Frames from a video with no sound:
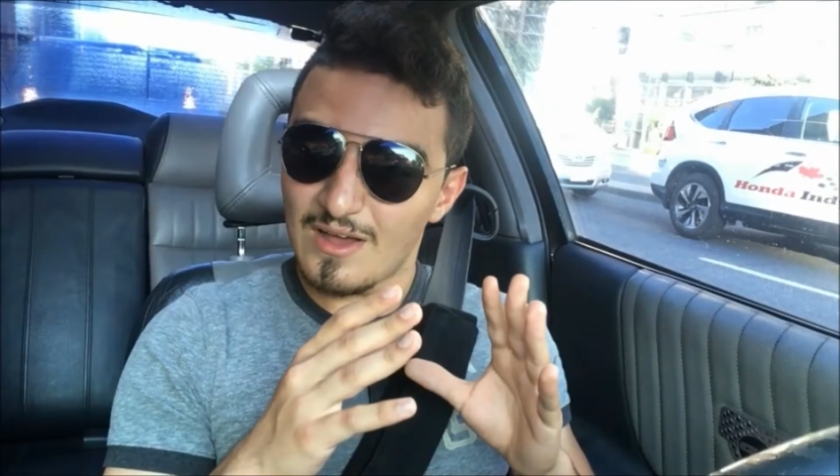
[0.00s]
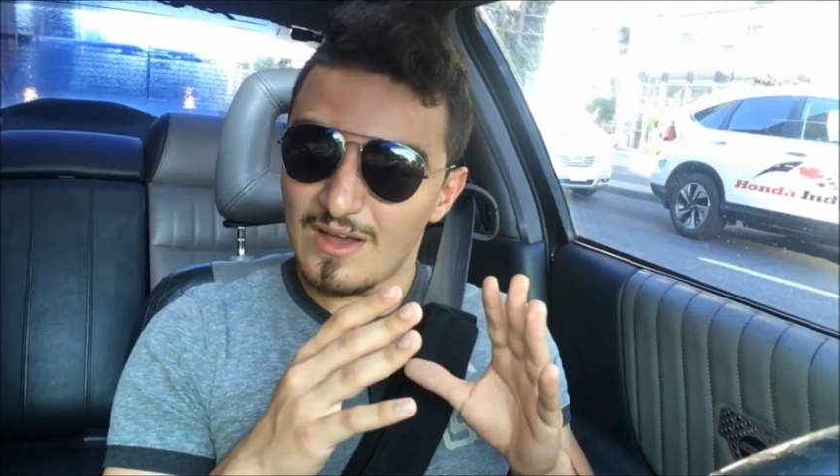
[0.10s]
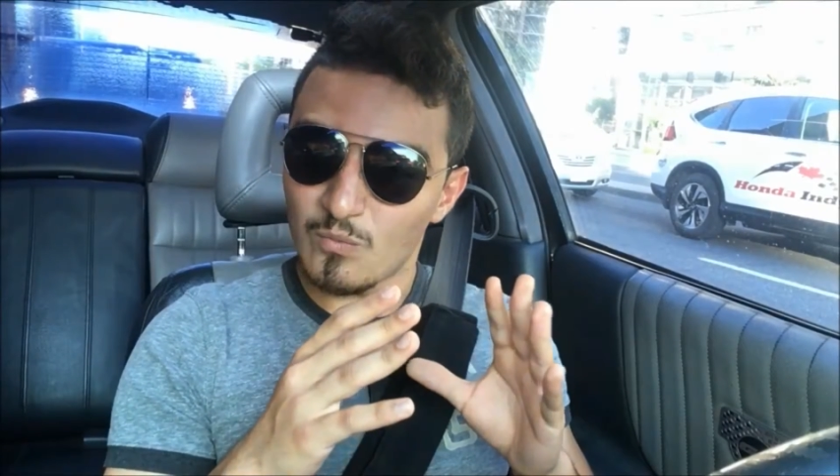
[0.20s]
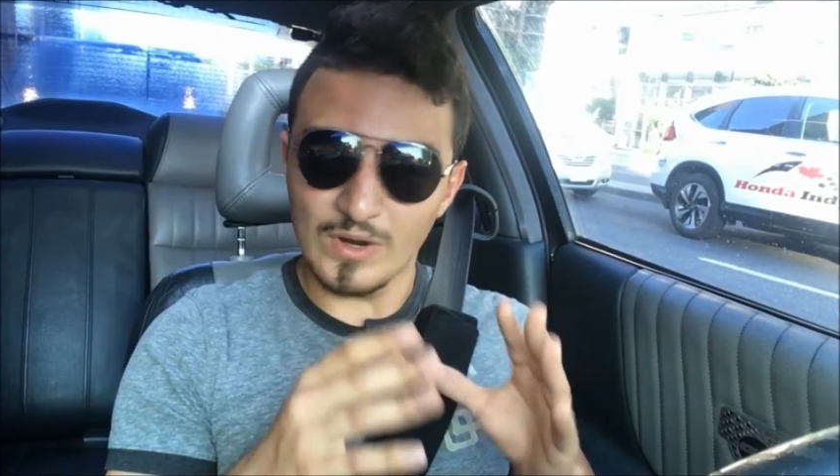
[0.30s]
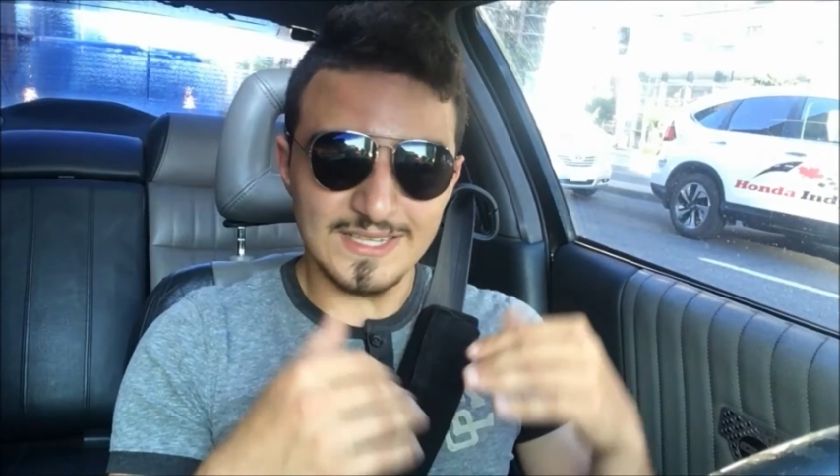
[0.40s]

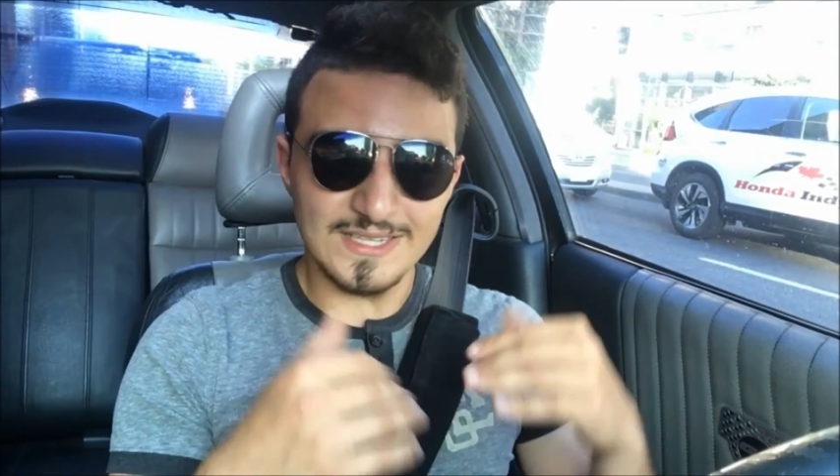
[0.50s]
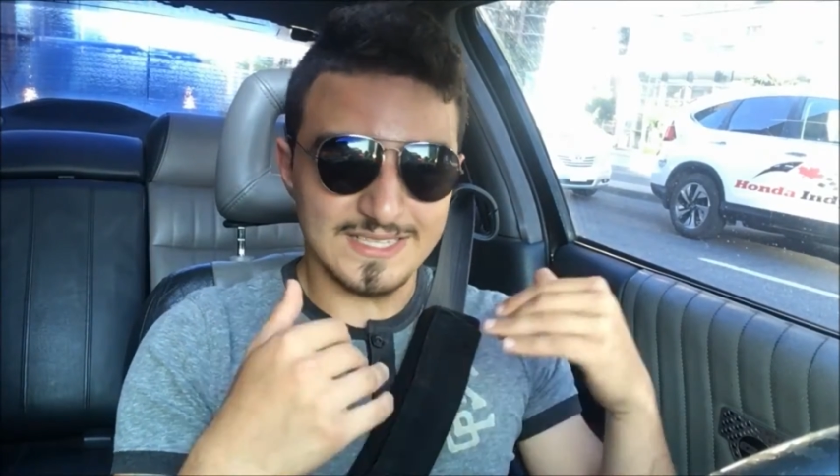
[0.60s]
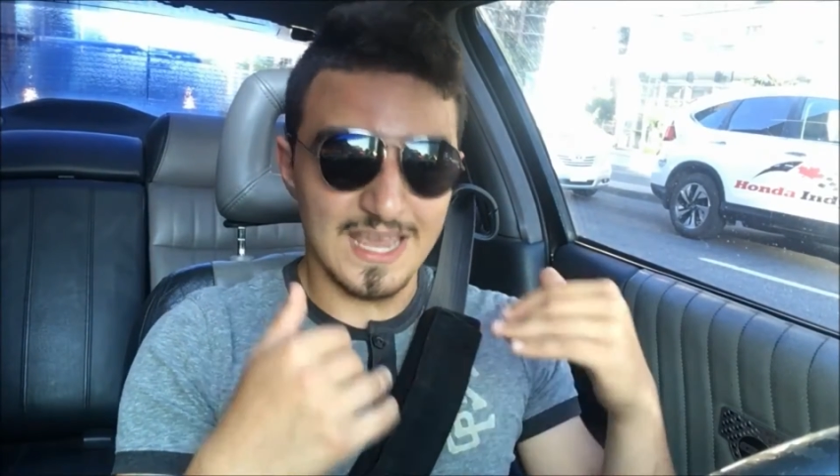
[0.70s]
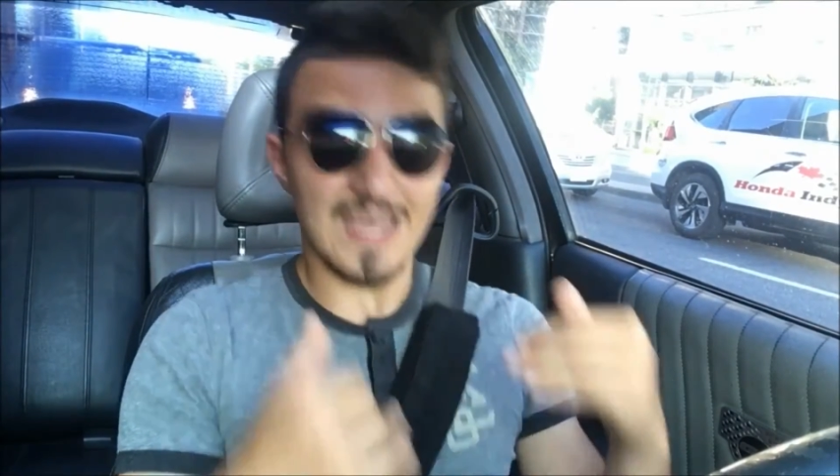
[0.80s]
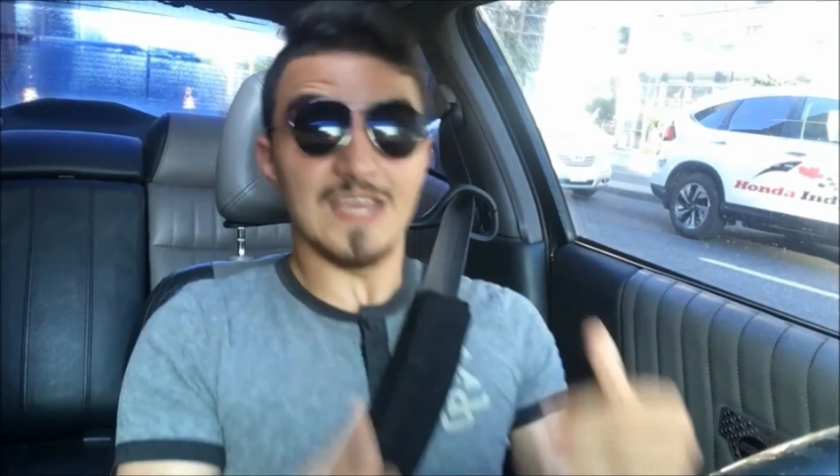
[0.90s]
when I
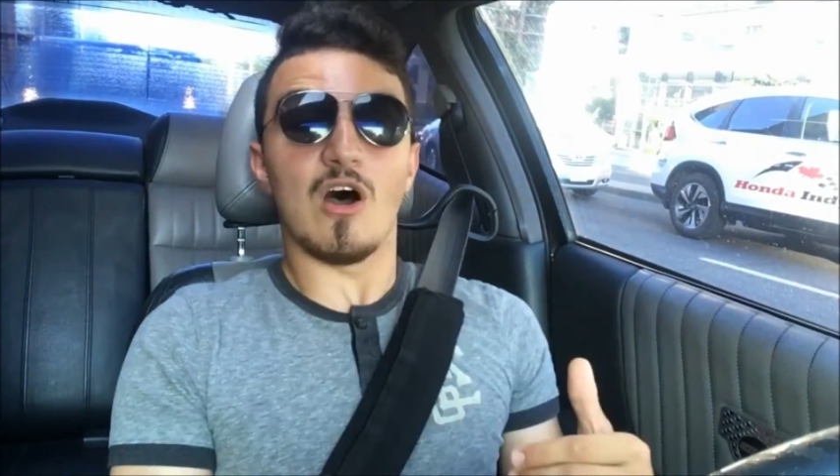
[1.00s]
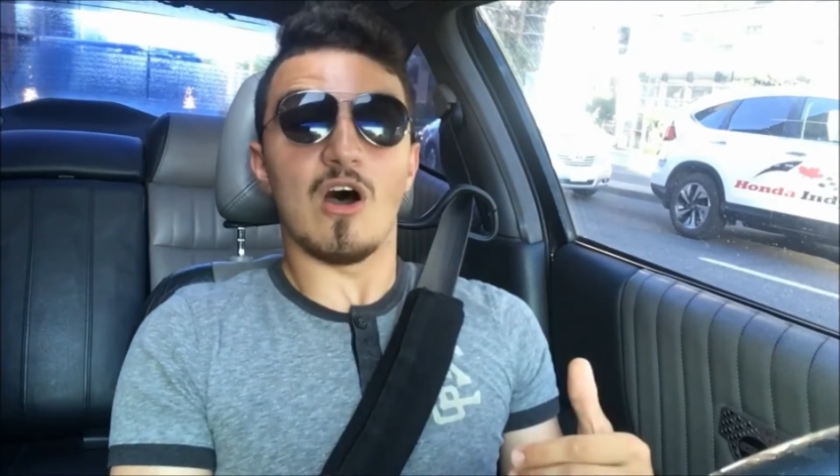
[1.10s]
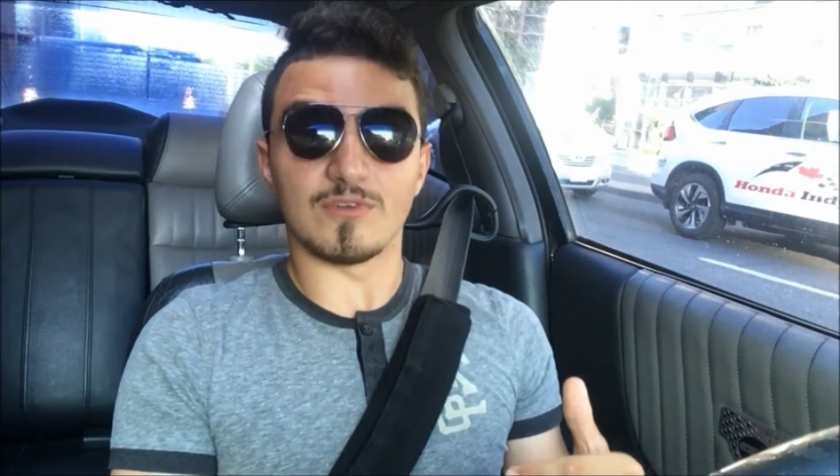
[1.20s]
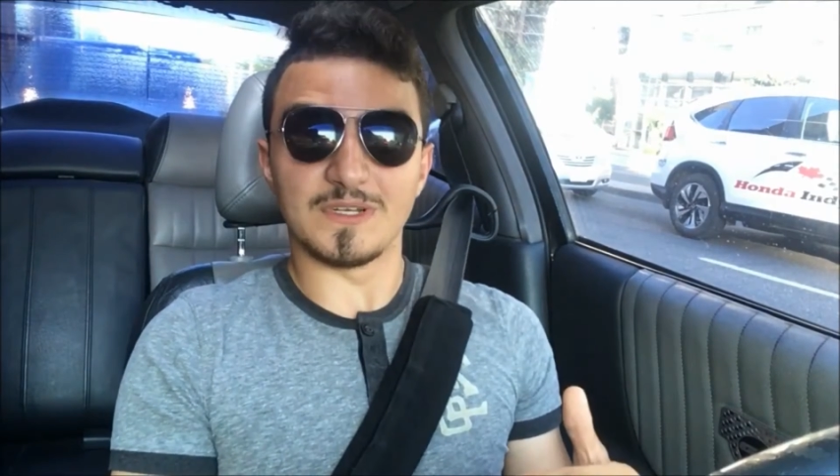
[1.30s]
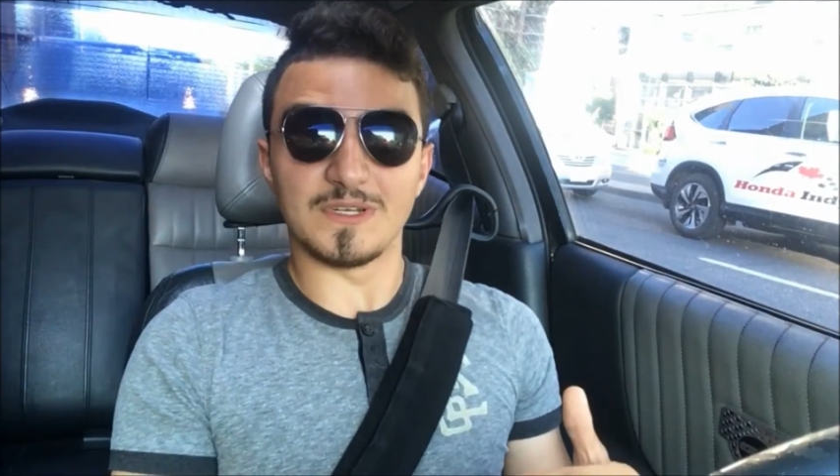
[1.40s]
take
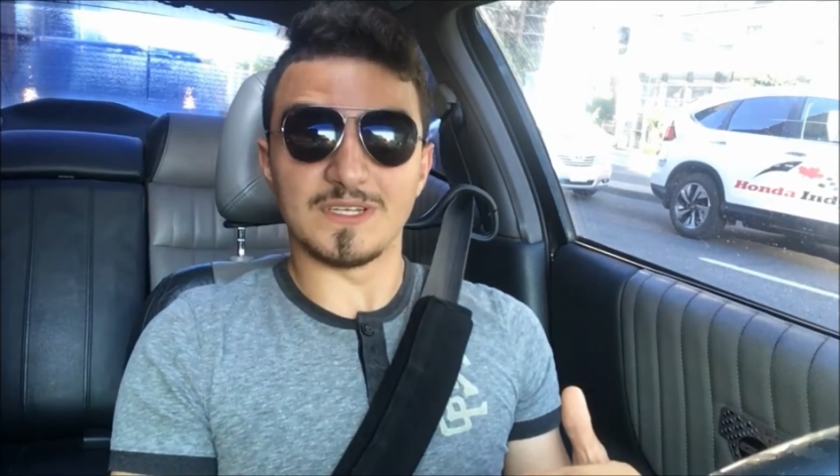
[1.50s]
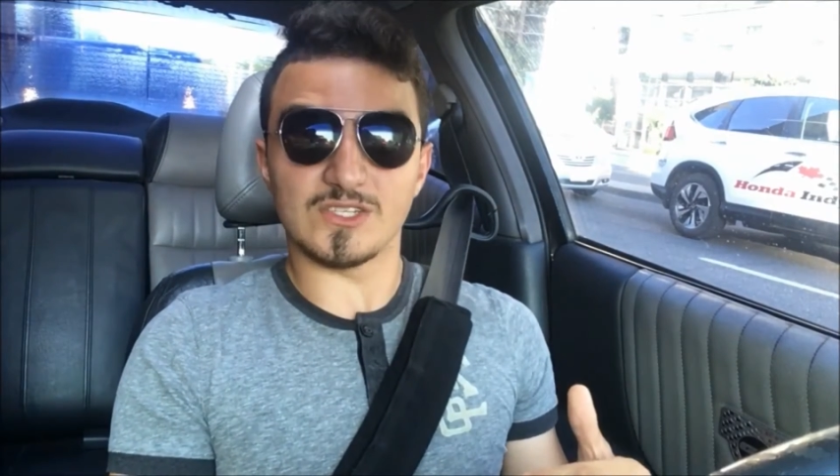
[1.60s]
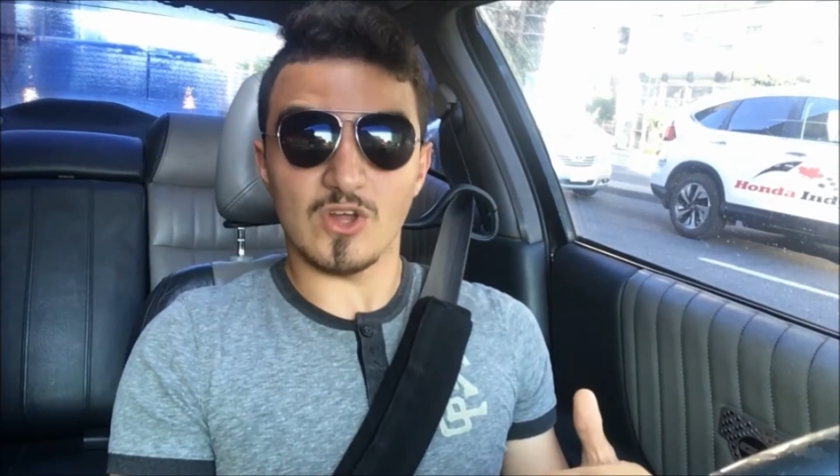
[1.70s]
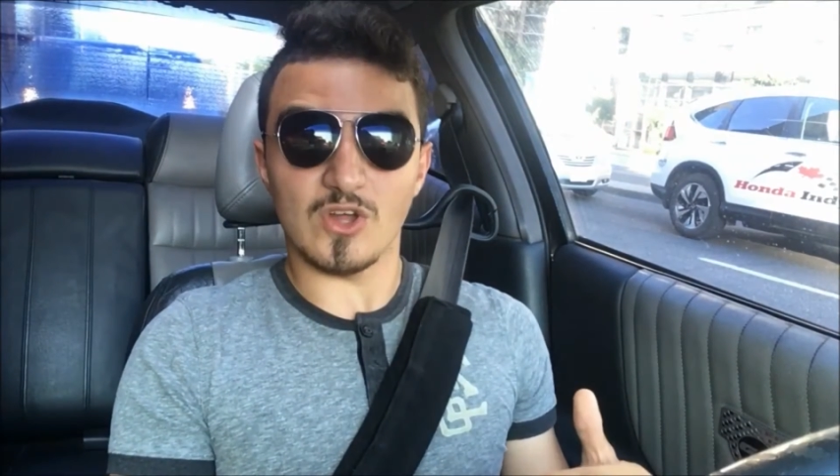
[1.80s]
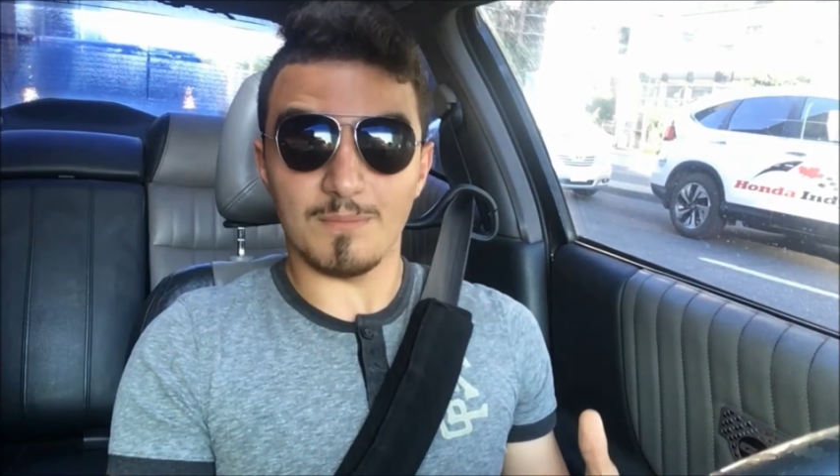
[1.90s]
off from a dead
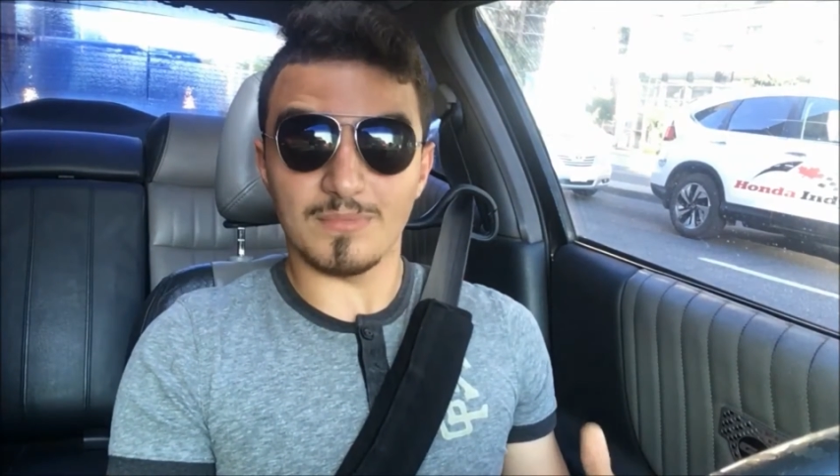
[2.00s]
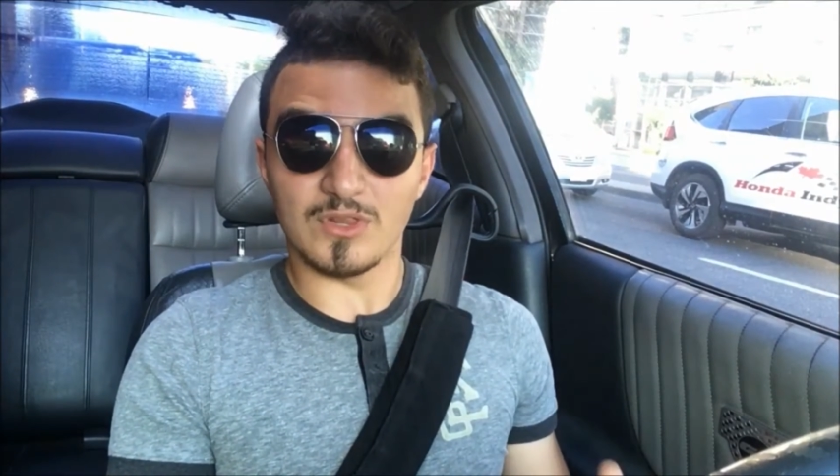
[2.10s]
stop,